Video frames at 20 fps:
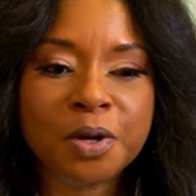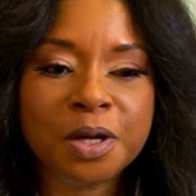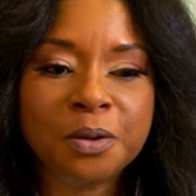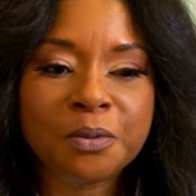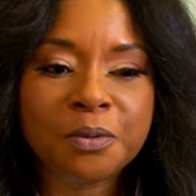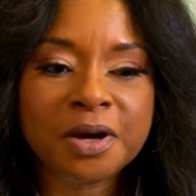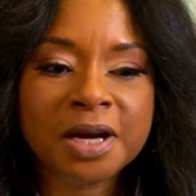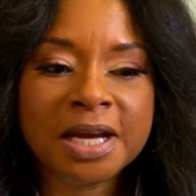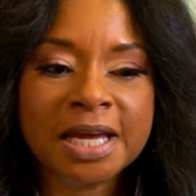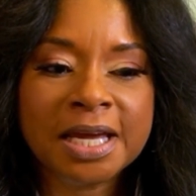
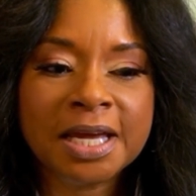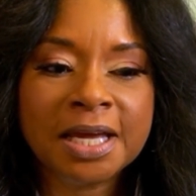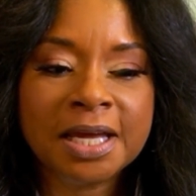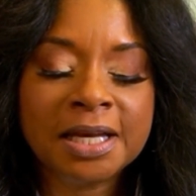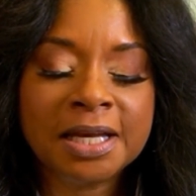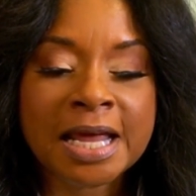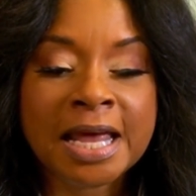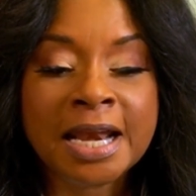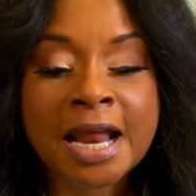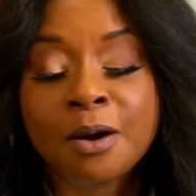were
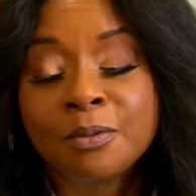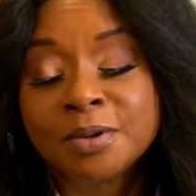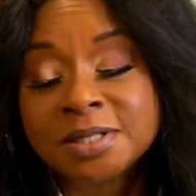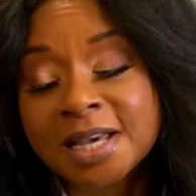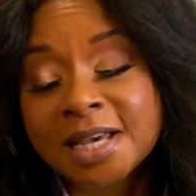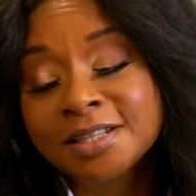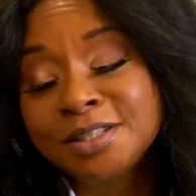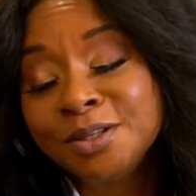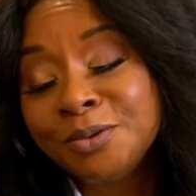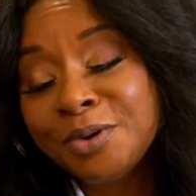in, and I was
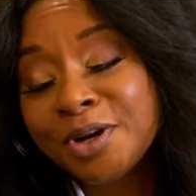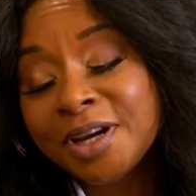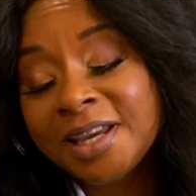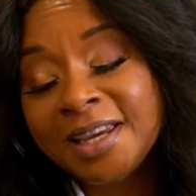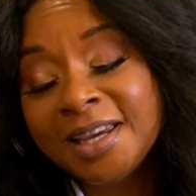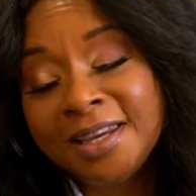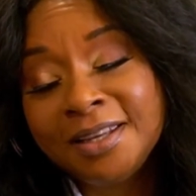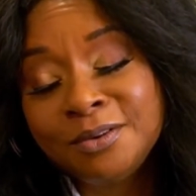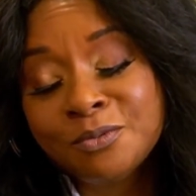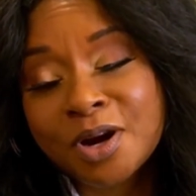actually
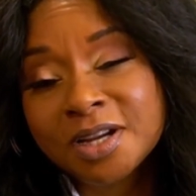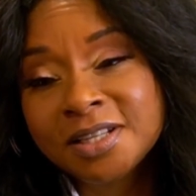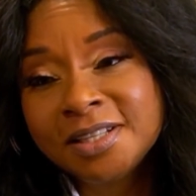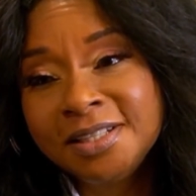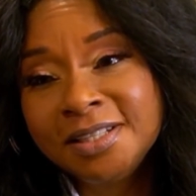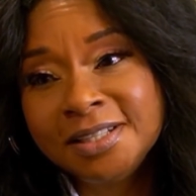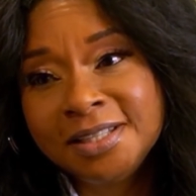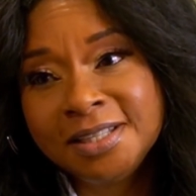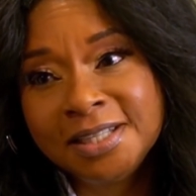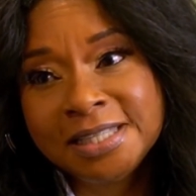working in
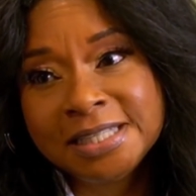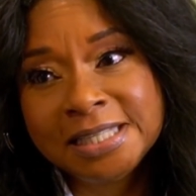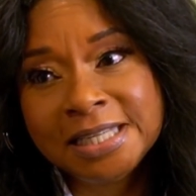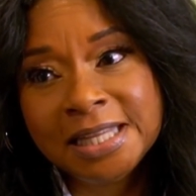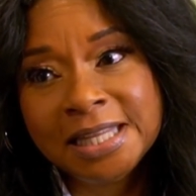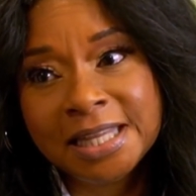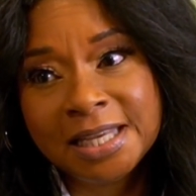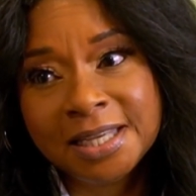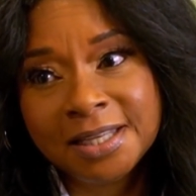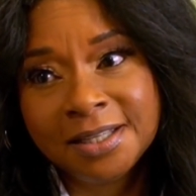Washington,
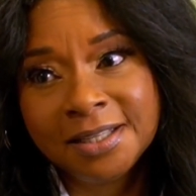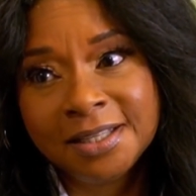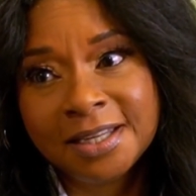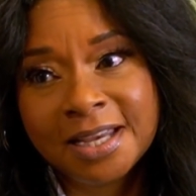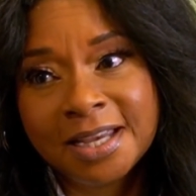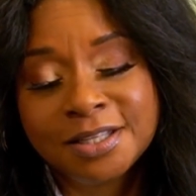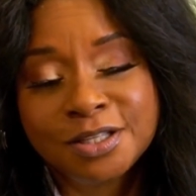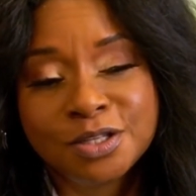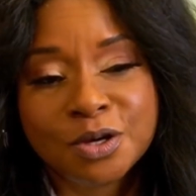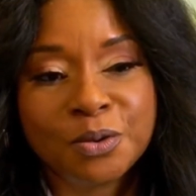D.C. then,
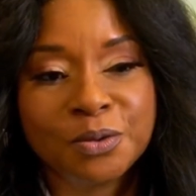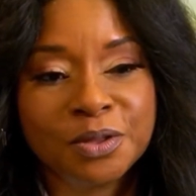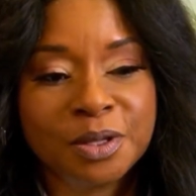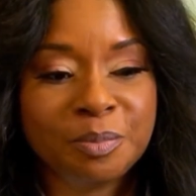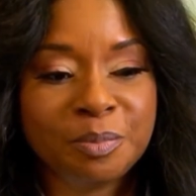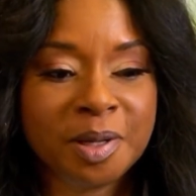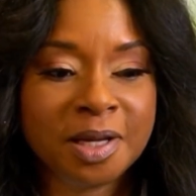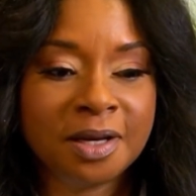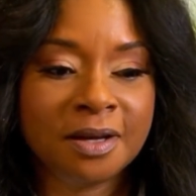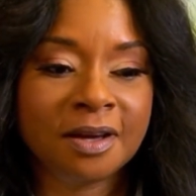and so the
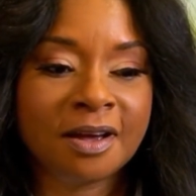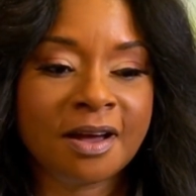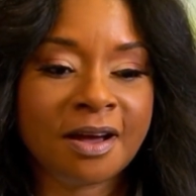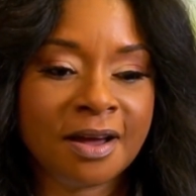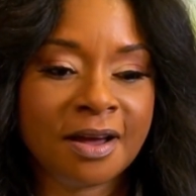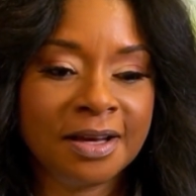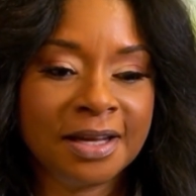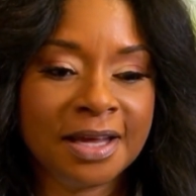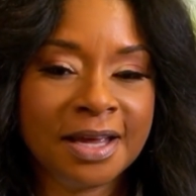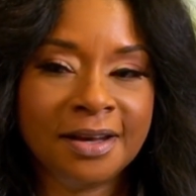
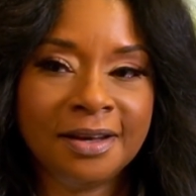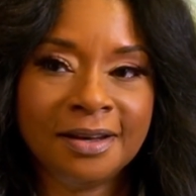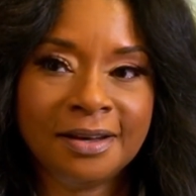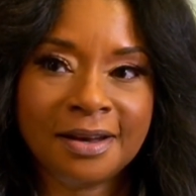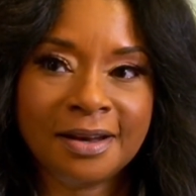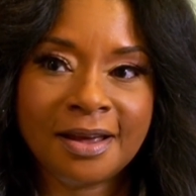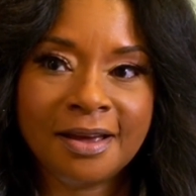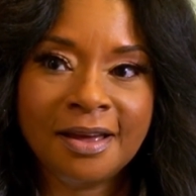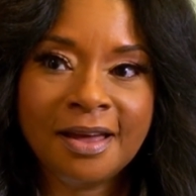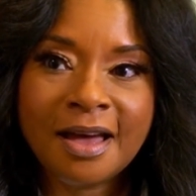Pentagon had
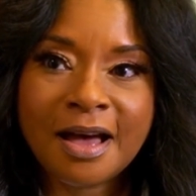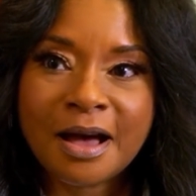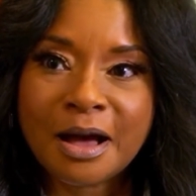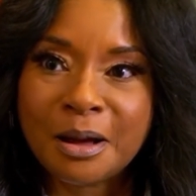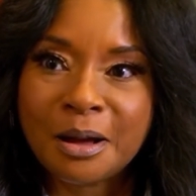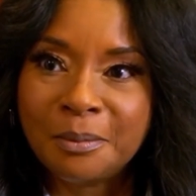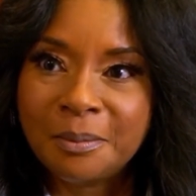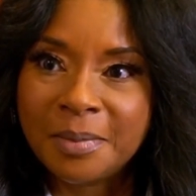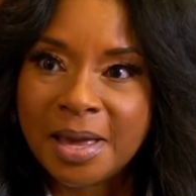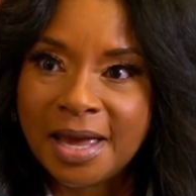
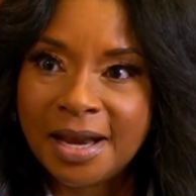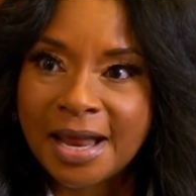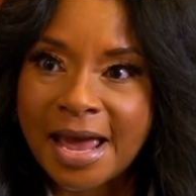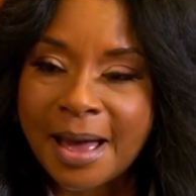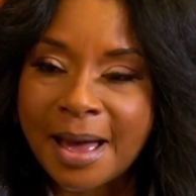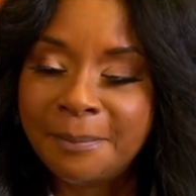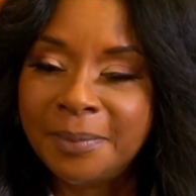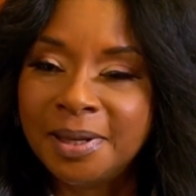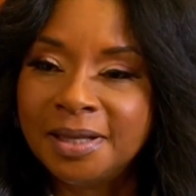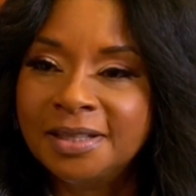
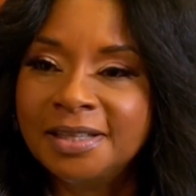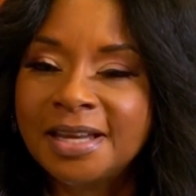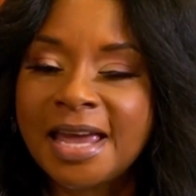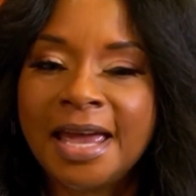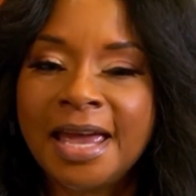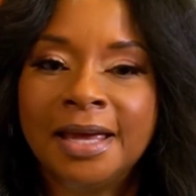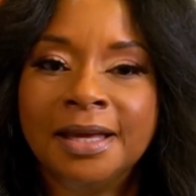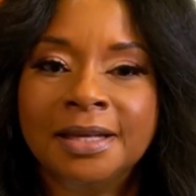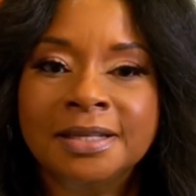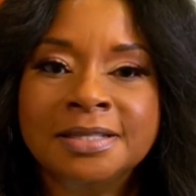happened,
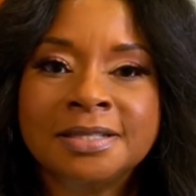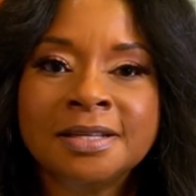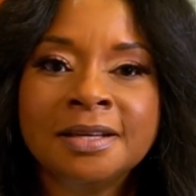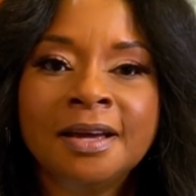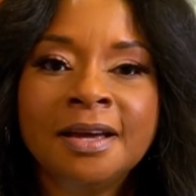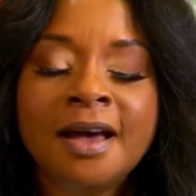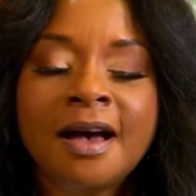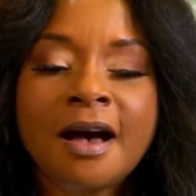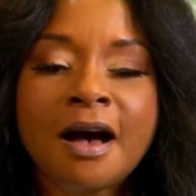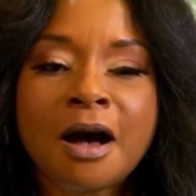and
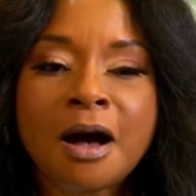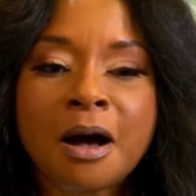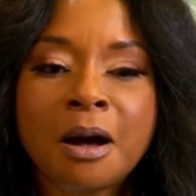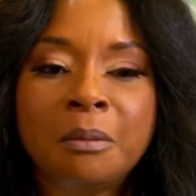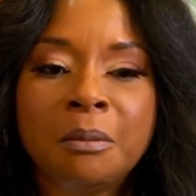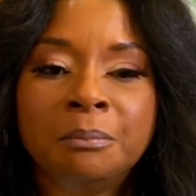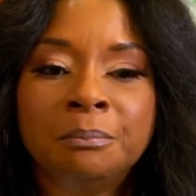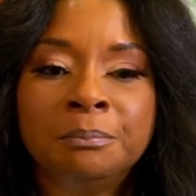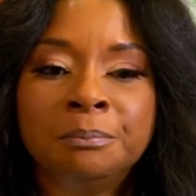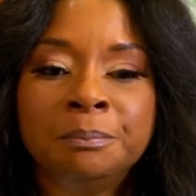
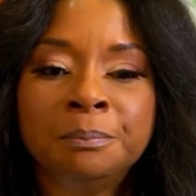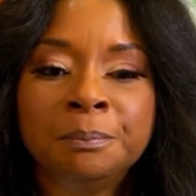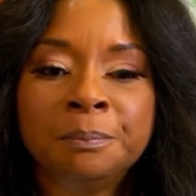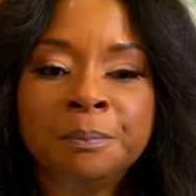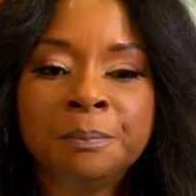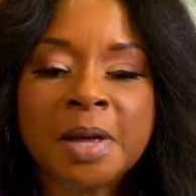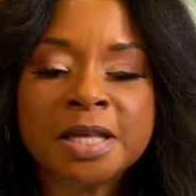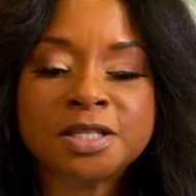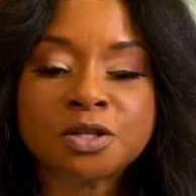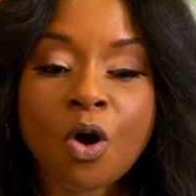
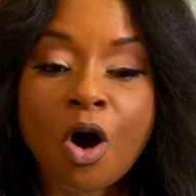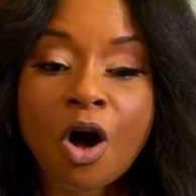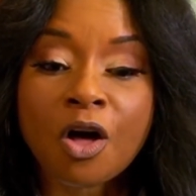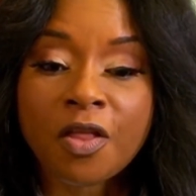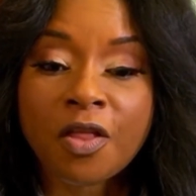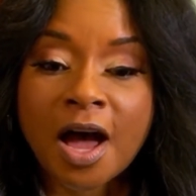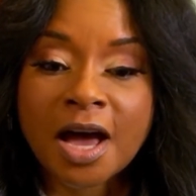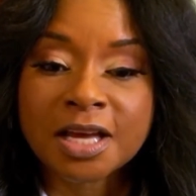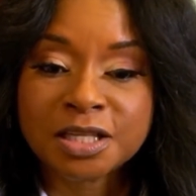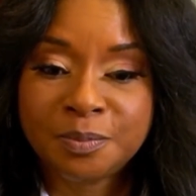so all
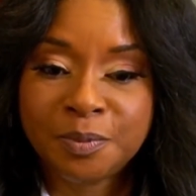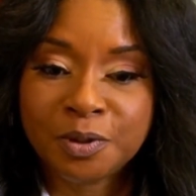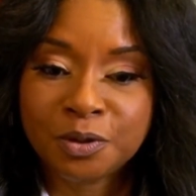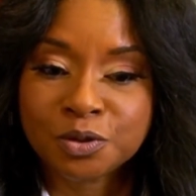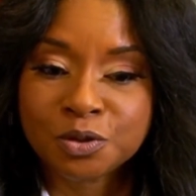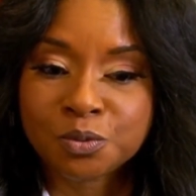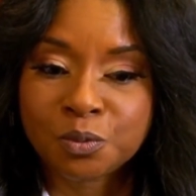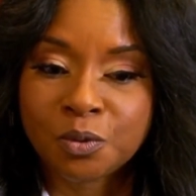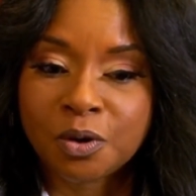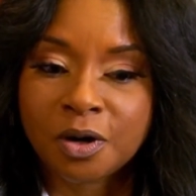the
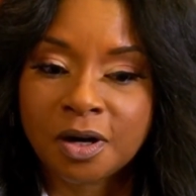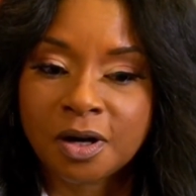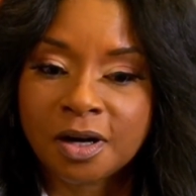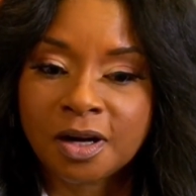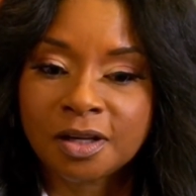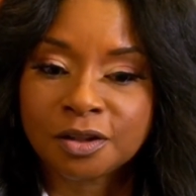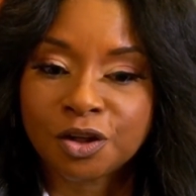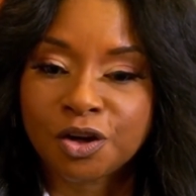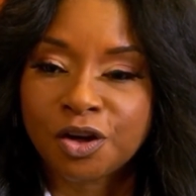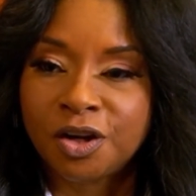hospitals were
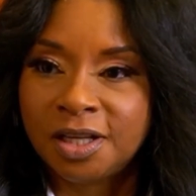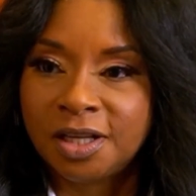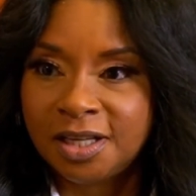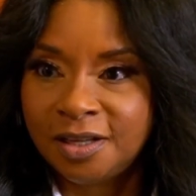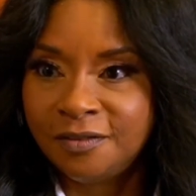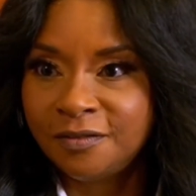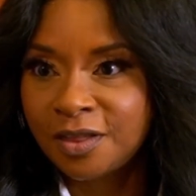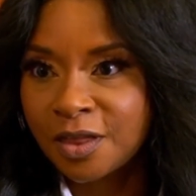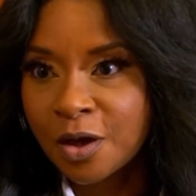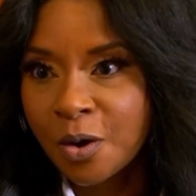alerted,
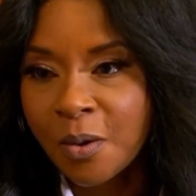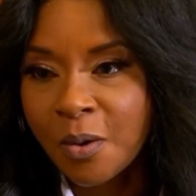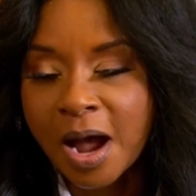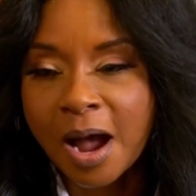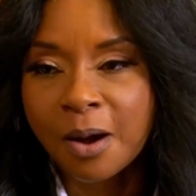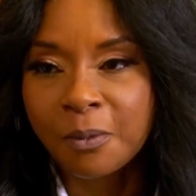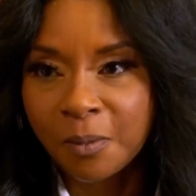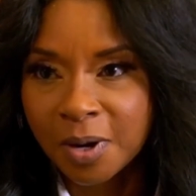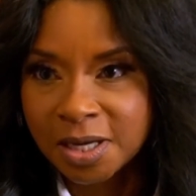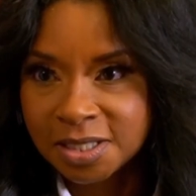even though
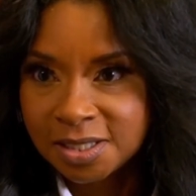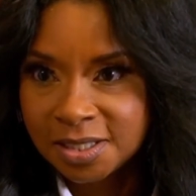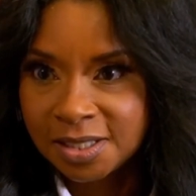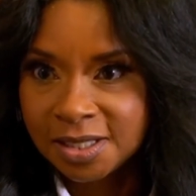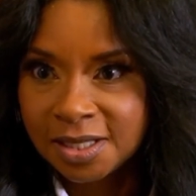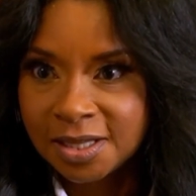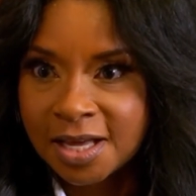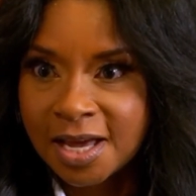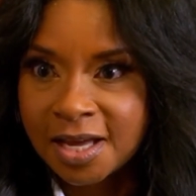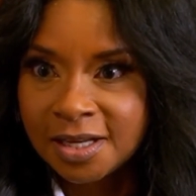I wasn't
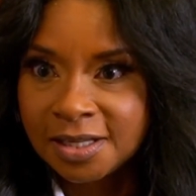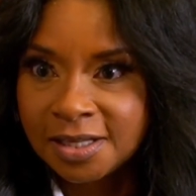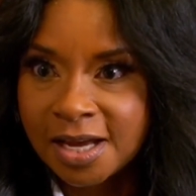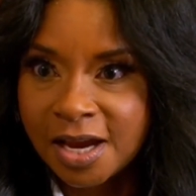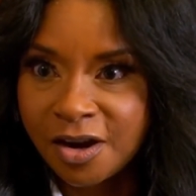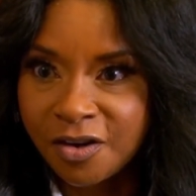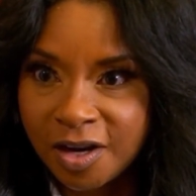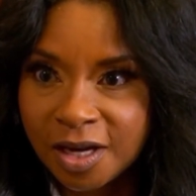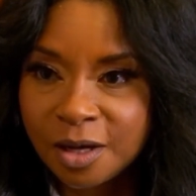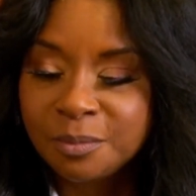in that
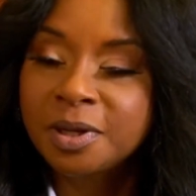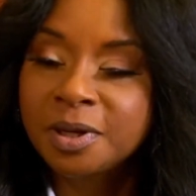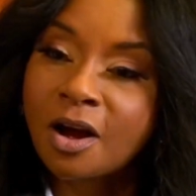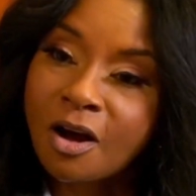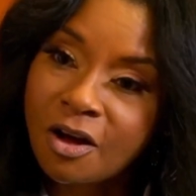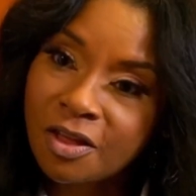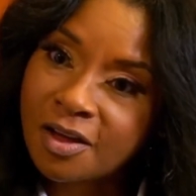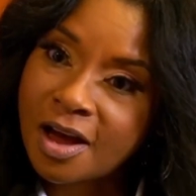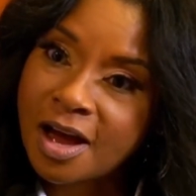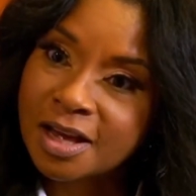area, but
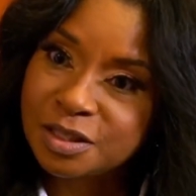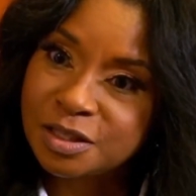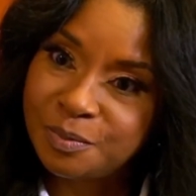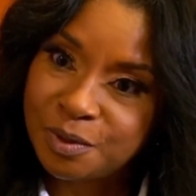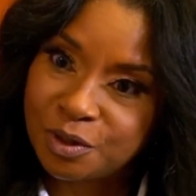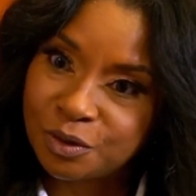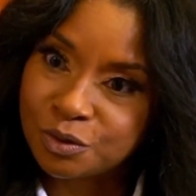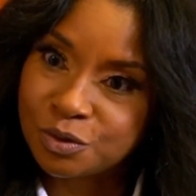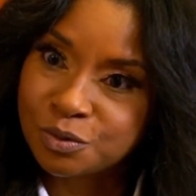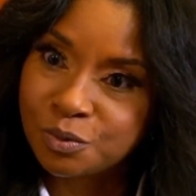all the
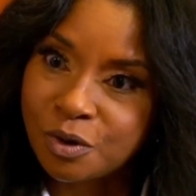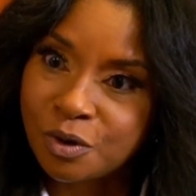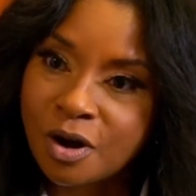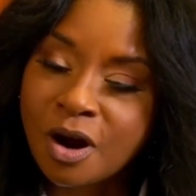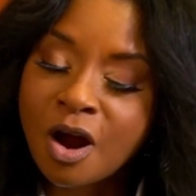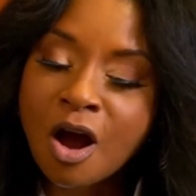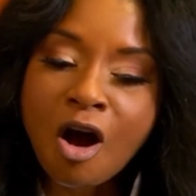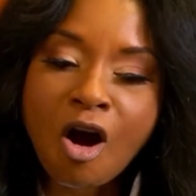hospitals were